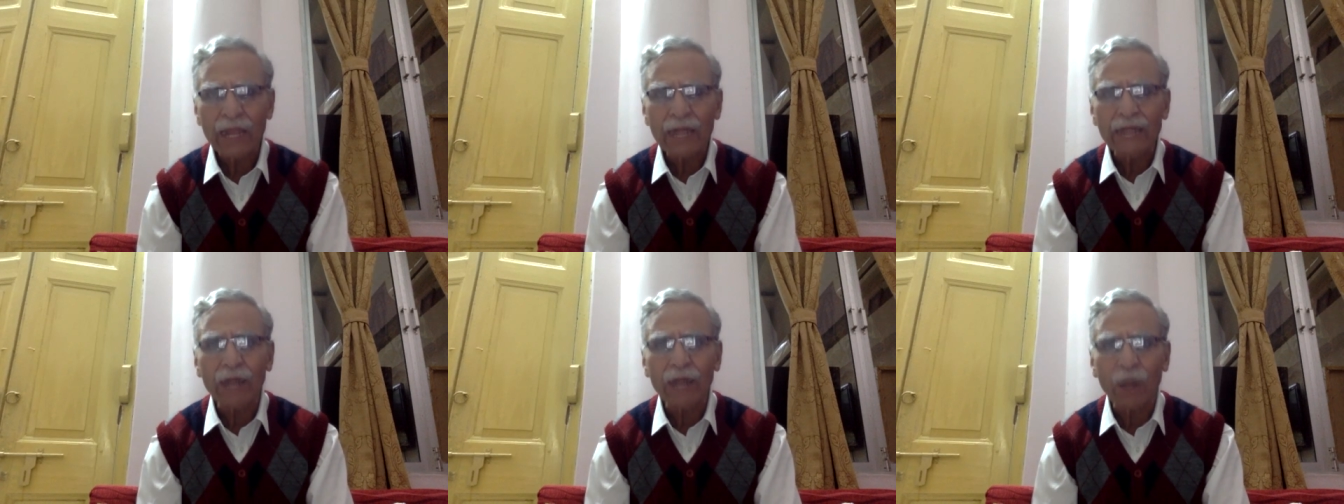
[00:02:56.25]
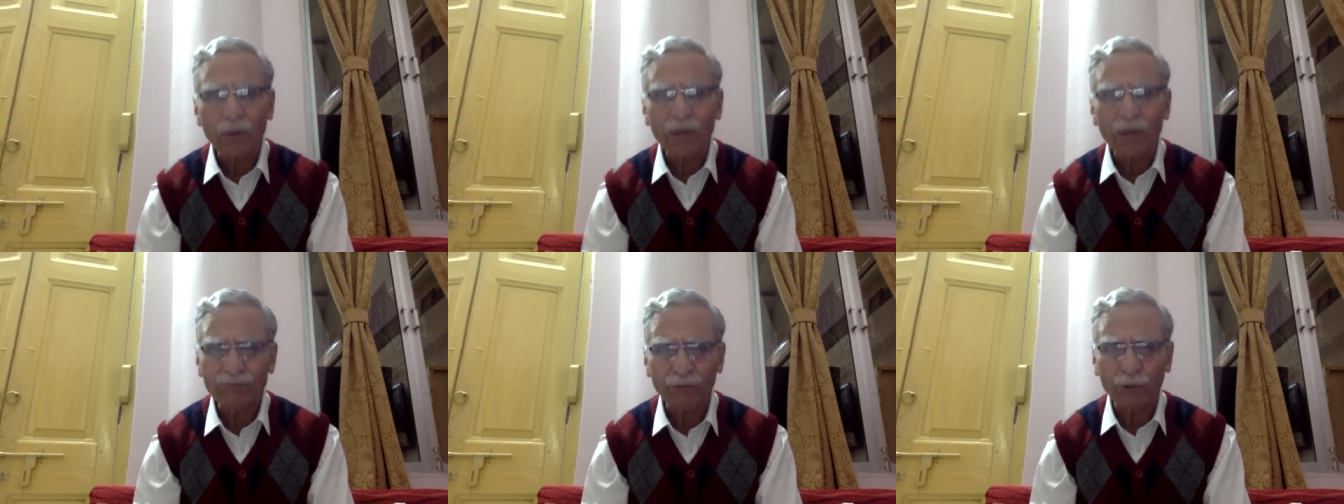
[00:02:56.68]
Now,
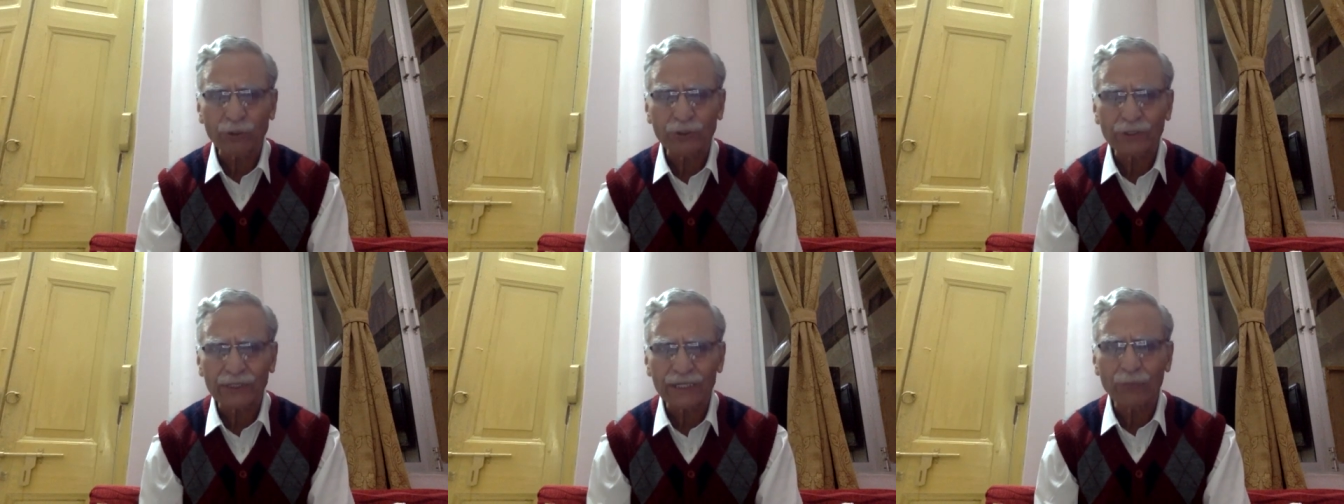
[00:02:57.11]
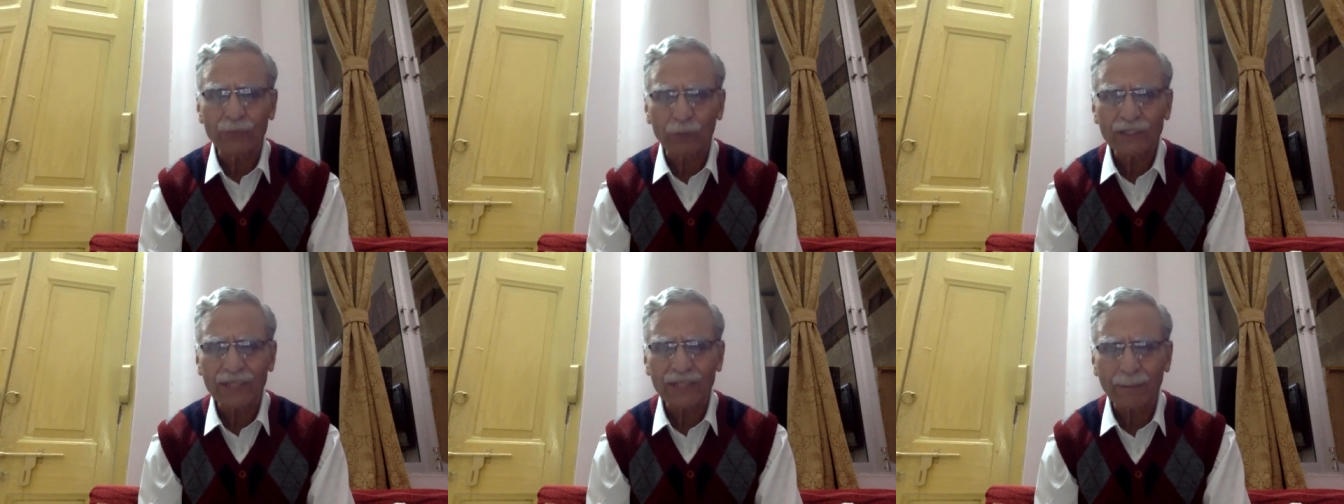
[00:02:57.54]
unfortunately, what
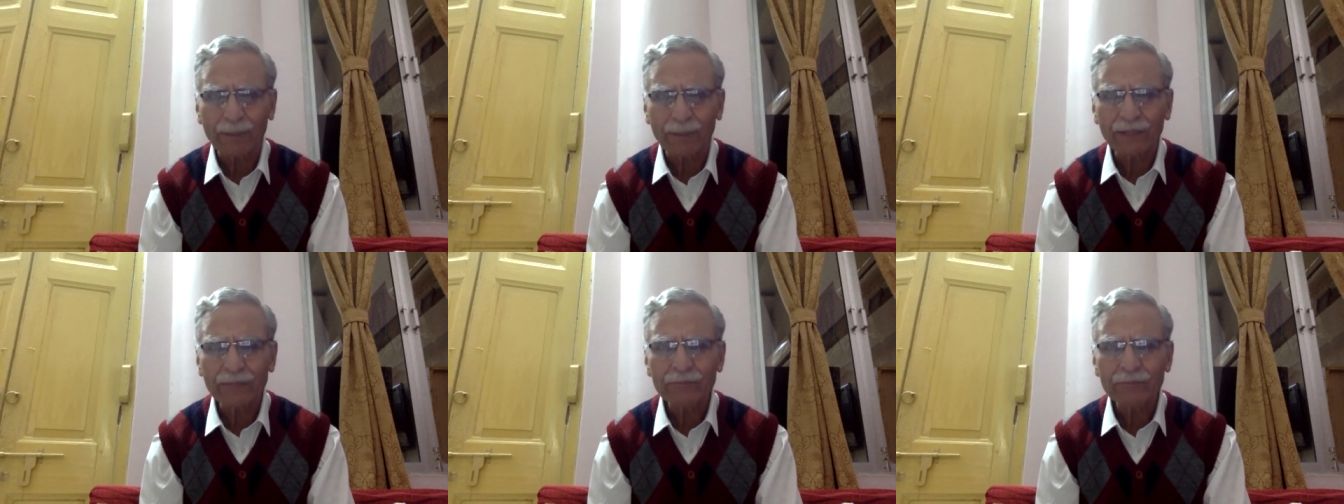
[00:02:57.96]
has happened?